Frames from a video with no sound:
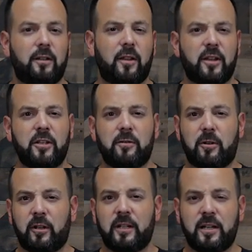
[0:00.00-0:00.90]
The thing you
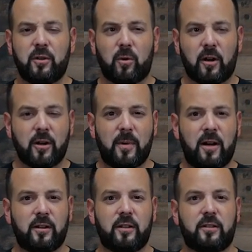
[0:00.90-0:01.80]
really need to worry
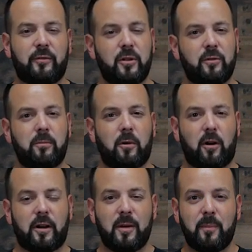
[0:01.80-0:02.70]
about is if you
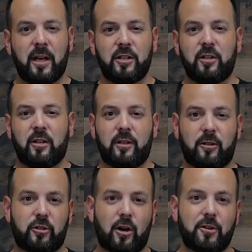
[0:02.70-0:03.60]
are impatient and
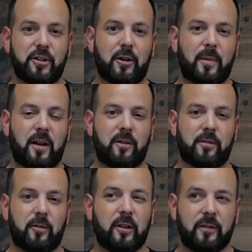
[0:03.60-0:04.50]
you're charging your
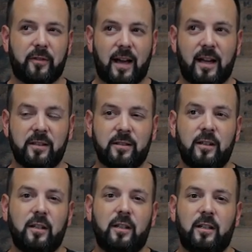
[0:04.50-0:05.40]
batteries really fast,
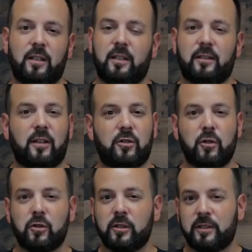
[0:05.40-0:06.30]
that's
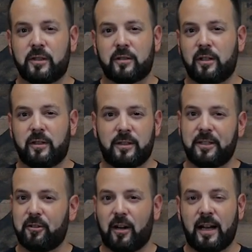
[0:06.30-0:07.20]
usually just gonna
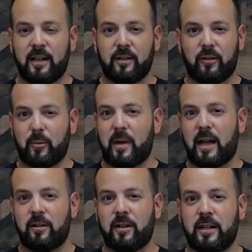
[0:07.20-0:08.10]
degrade the
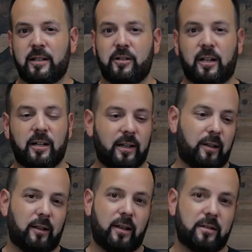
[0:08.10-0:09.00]
battery and you're gonna
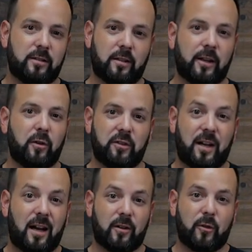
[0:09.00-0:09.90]
get less cycles
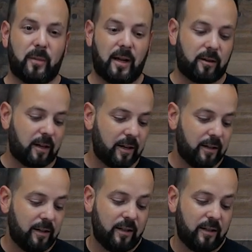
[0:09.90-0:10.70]
out of the battery